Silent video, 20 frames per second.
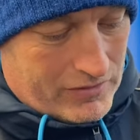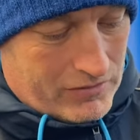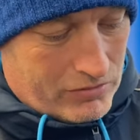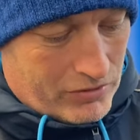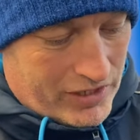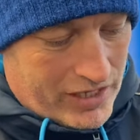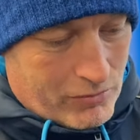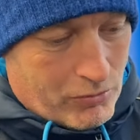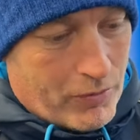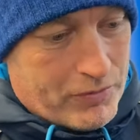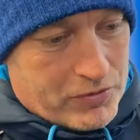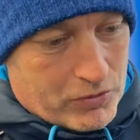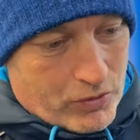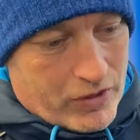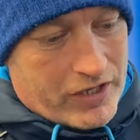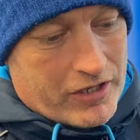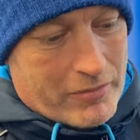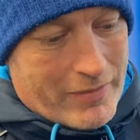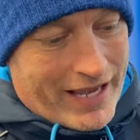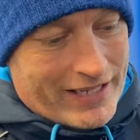We came up to
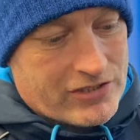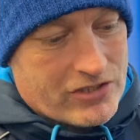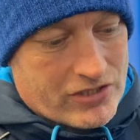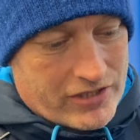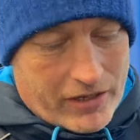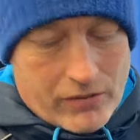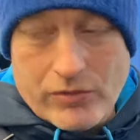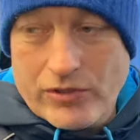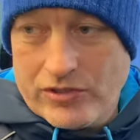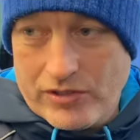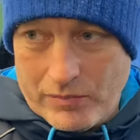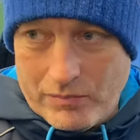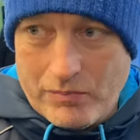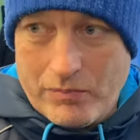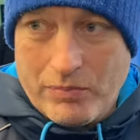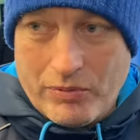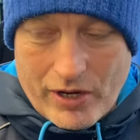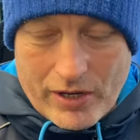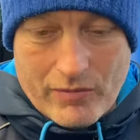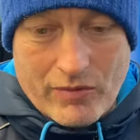win the match. That was the yeah.
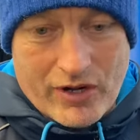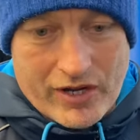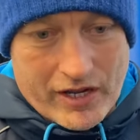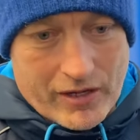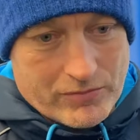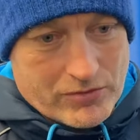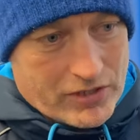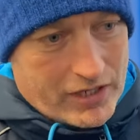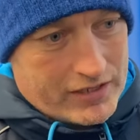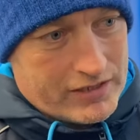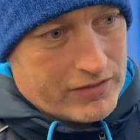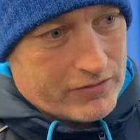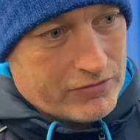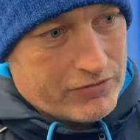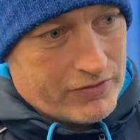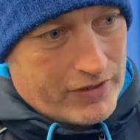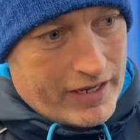primary objective.